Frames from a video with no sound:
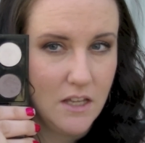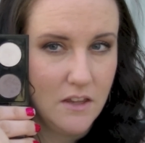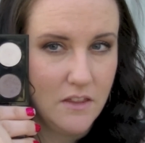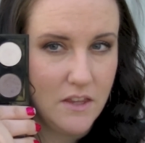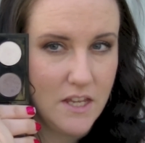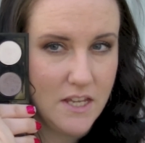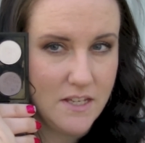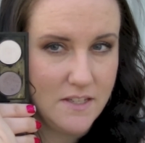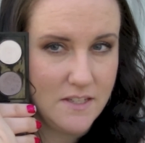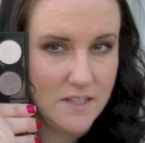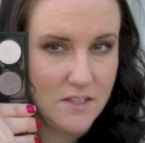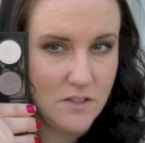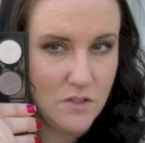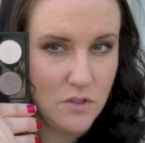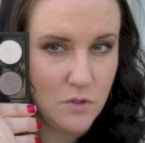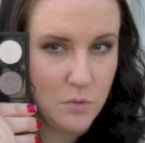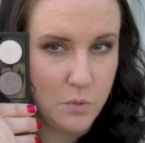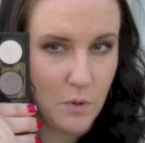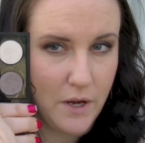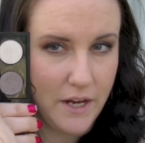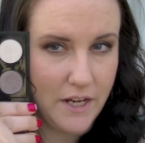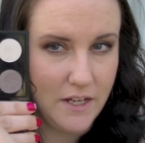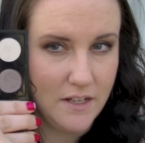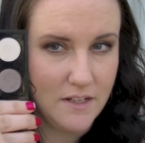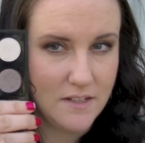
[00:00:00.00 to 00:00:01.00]
This is
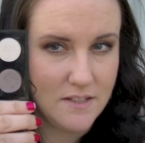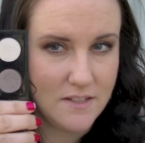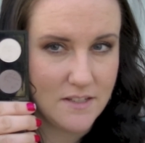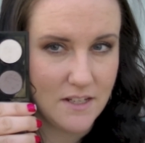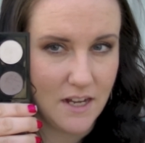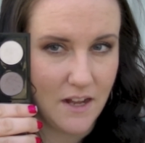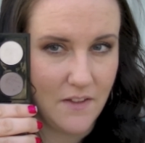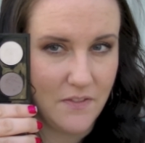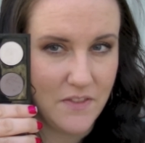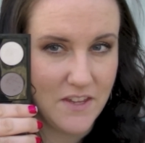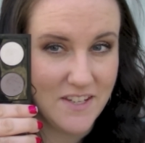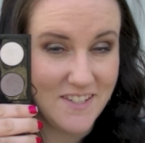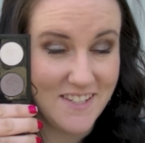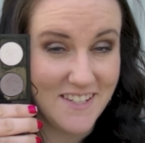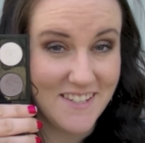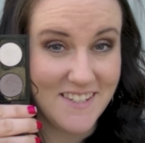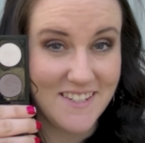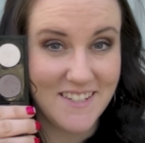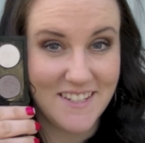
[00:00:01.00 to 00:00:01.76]
Twinks, and this is